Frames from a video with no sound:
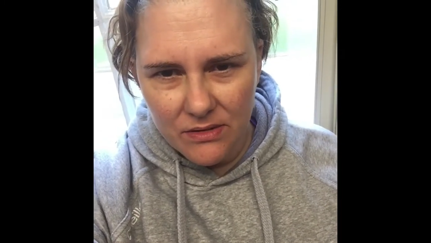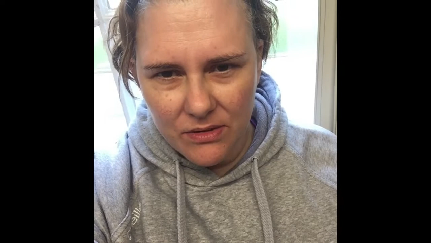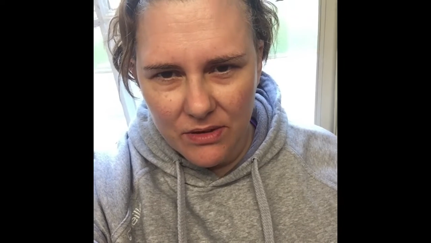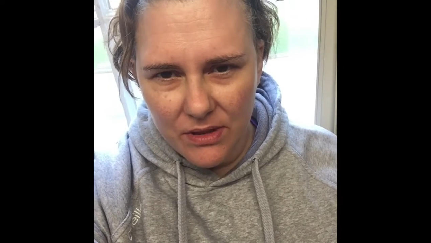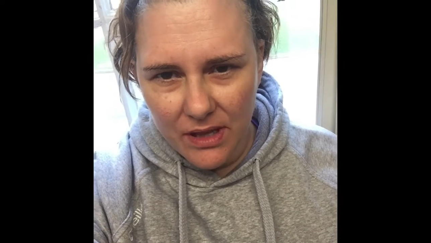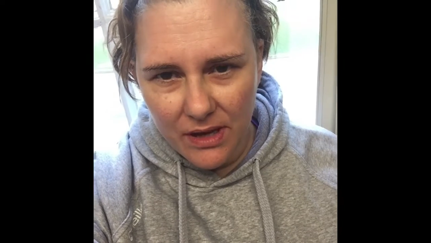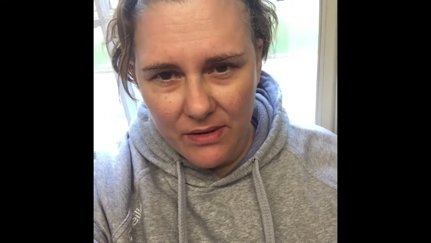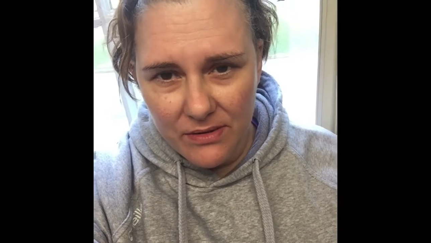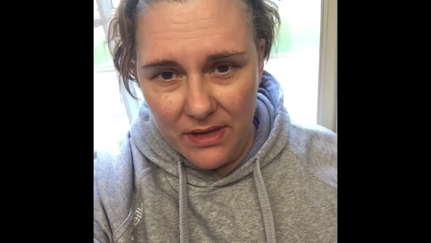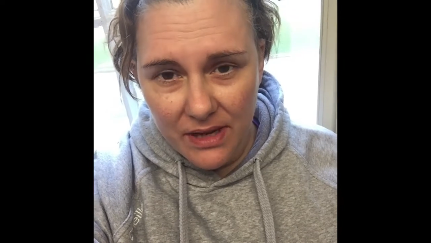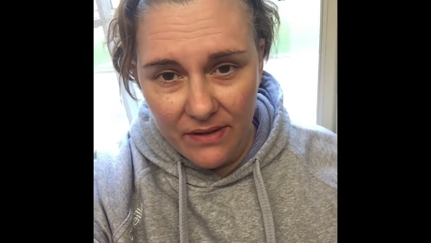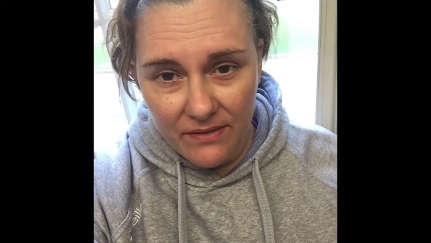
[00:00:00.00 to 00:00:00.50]

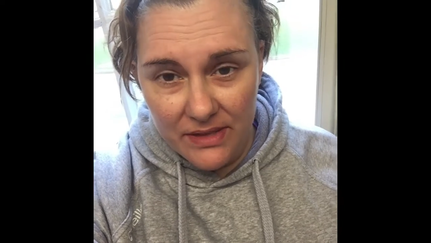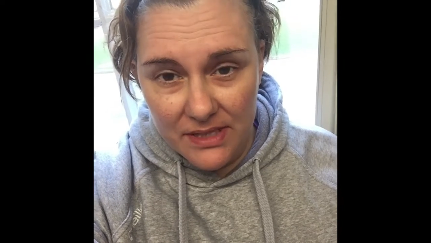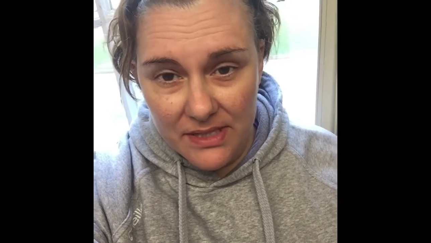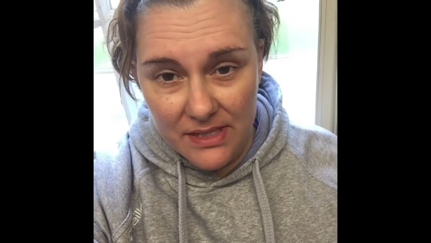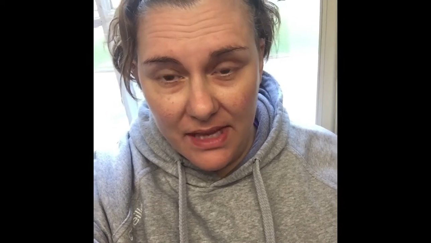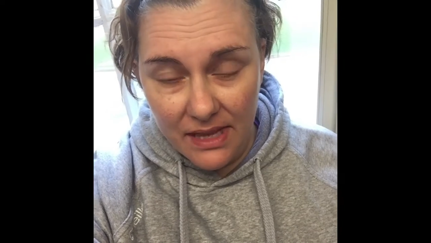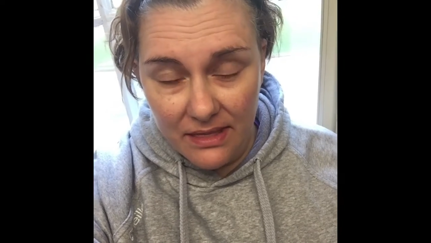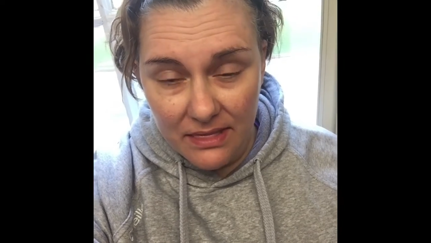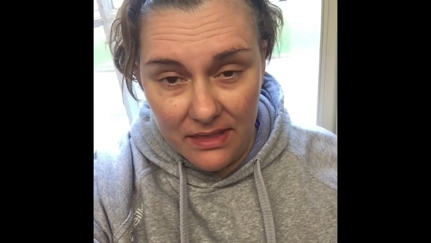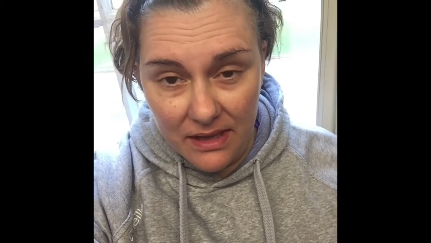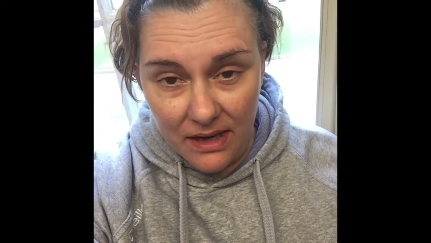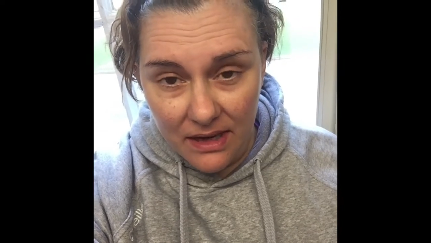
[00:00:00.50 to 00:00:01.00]
Although, having
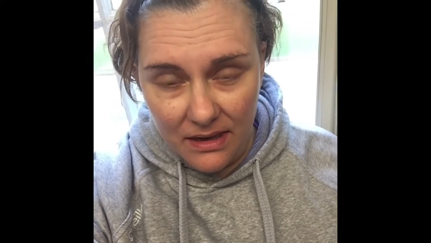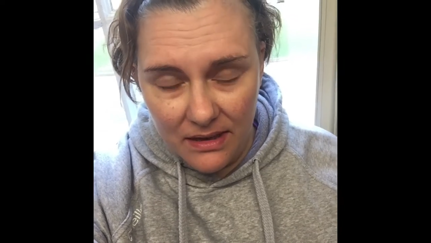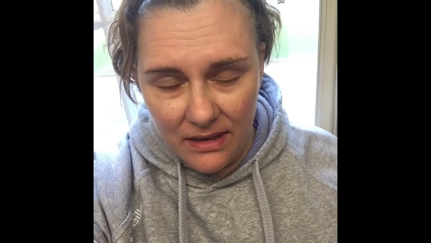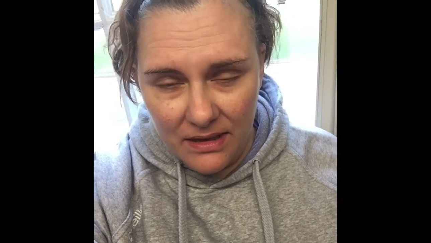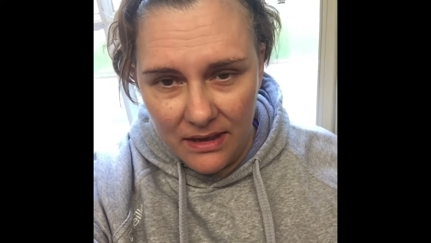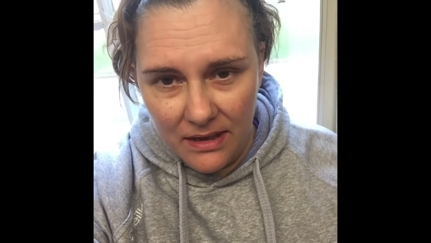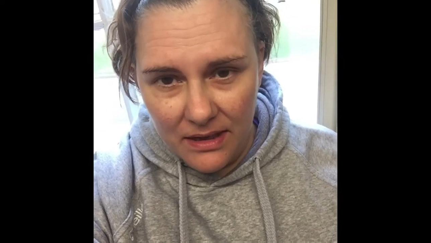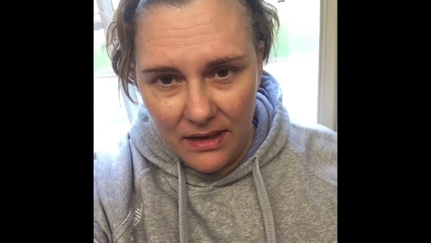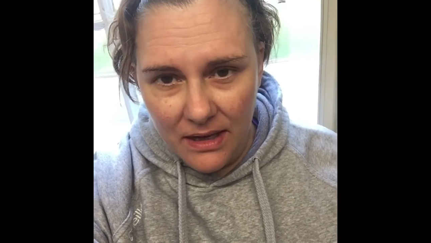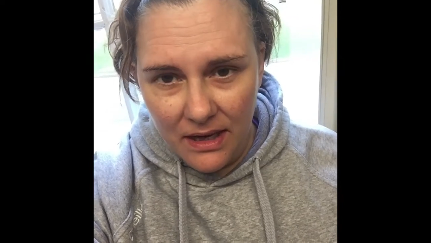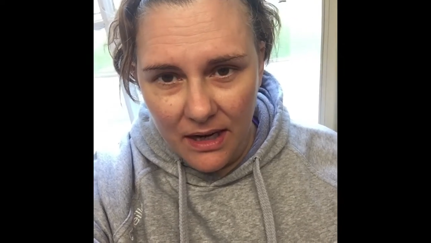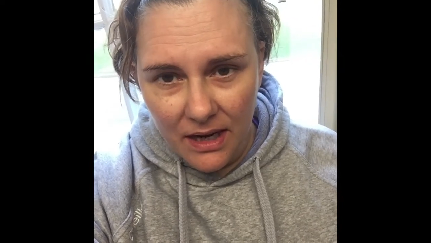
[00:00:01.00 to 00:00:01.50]
said that,
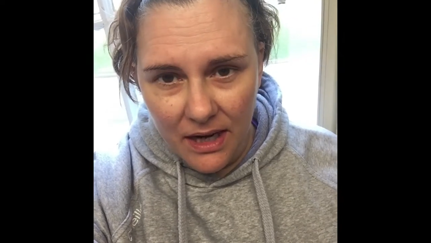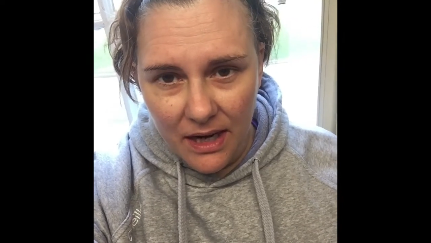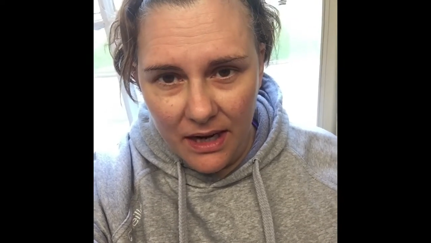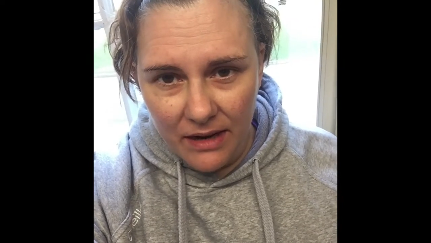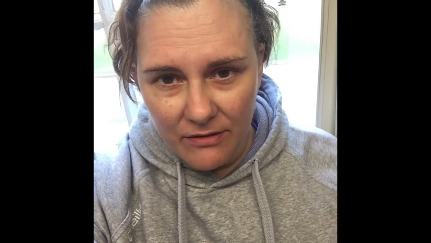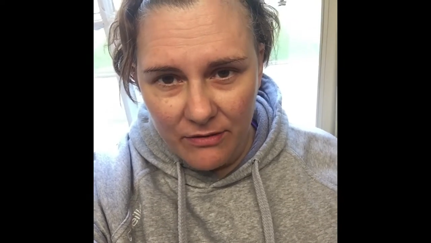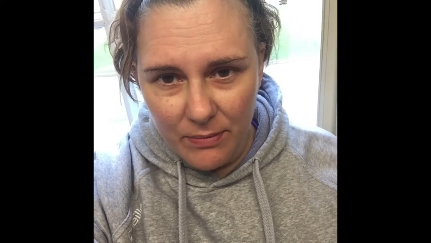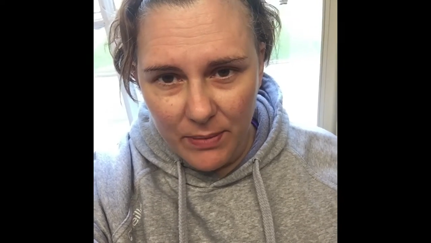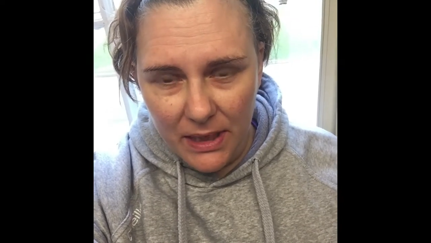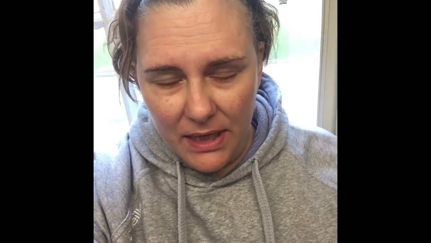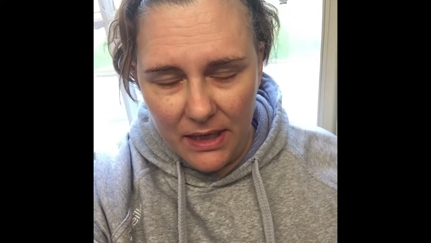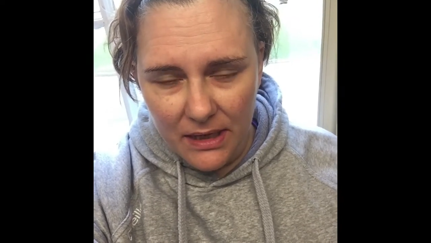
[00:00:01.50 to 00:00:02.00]
I
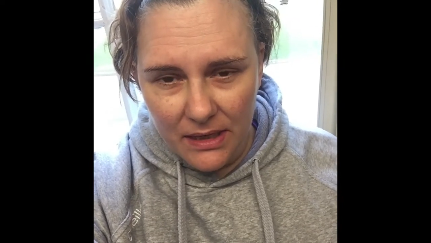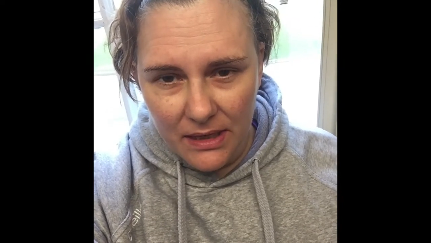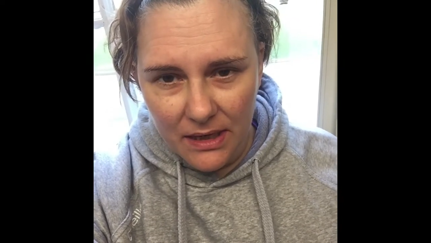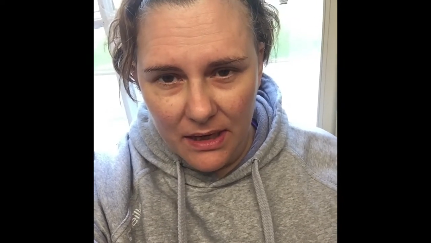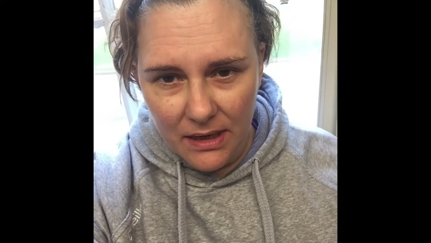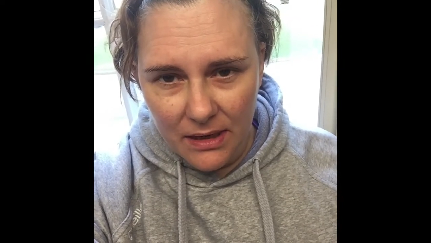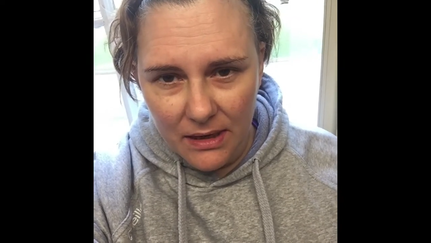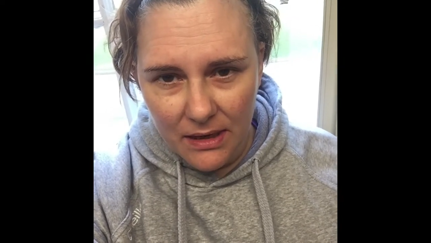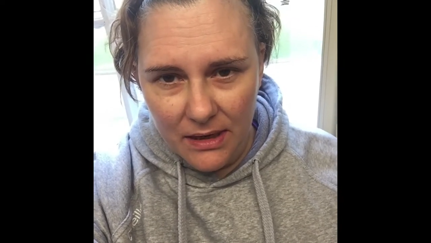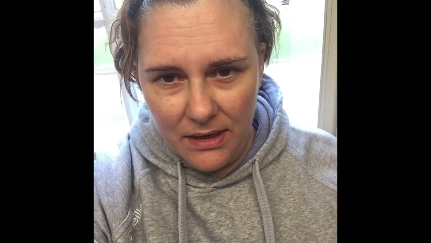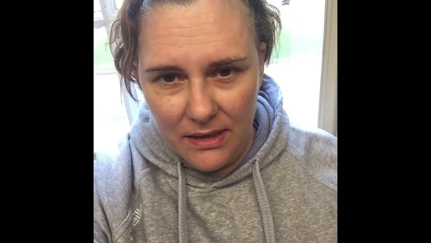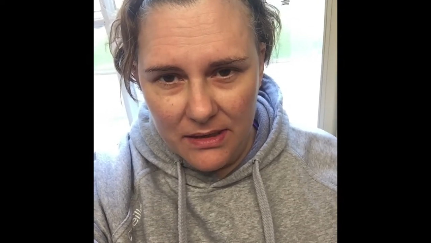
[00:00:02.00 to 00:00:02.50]
have been
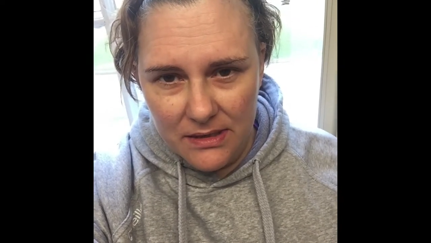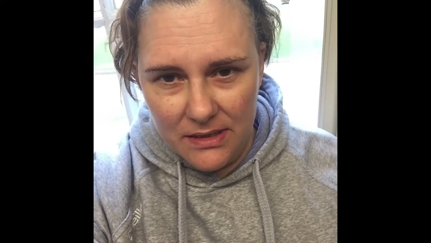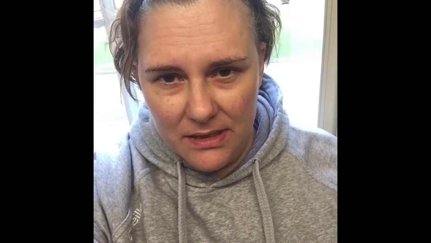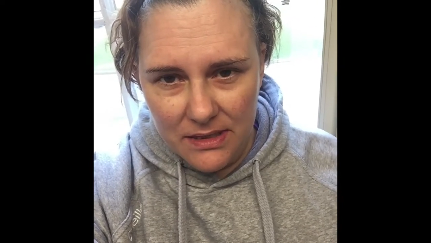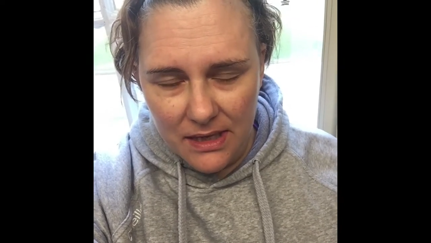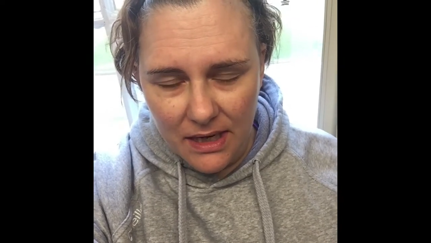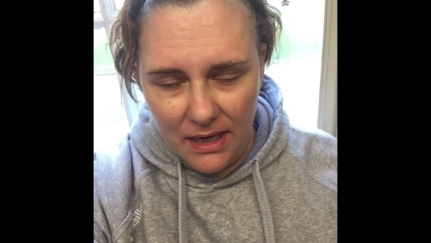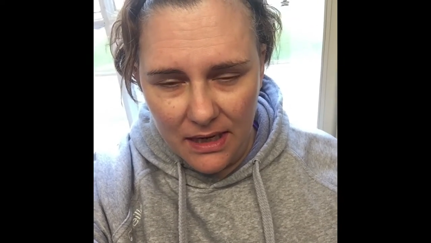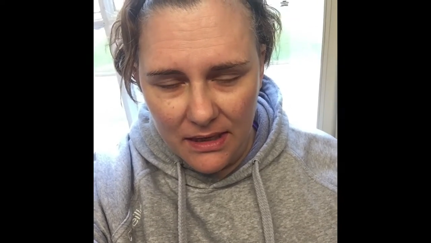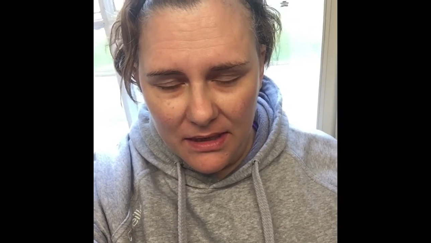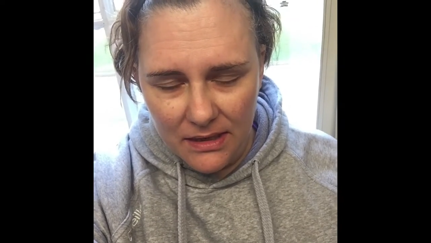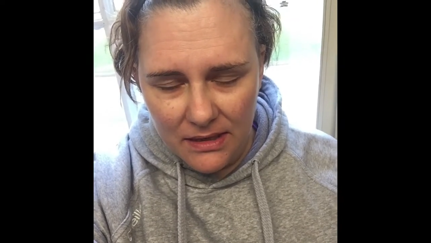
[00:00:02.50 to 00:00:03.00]

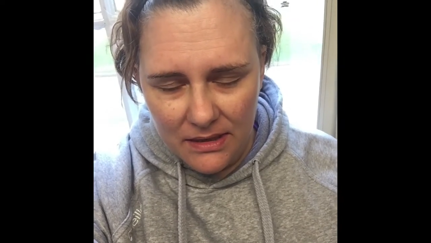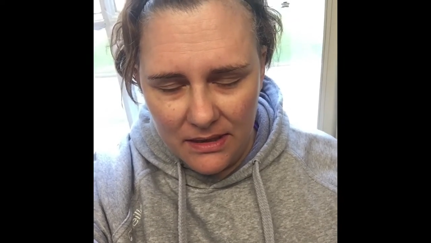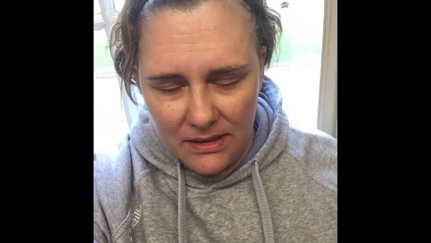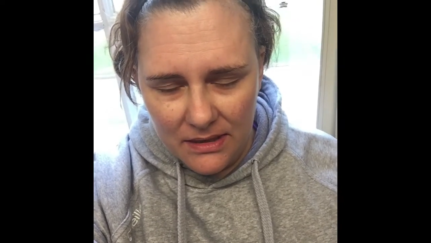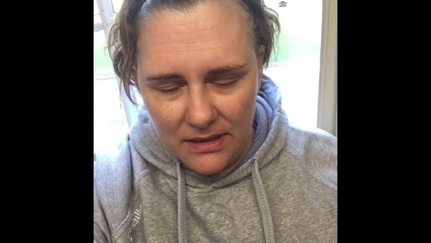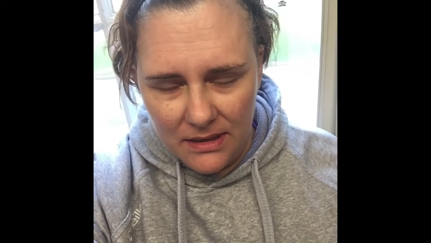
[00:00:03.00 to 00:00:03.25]
today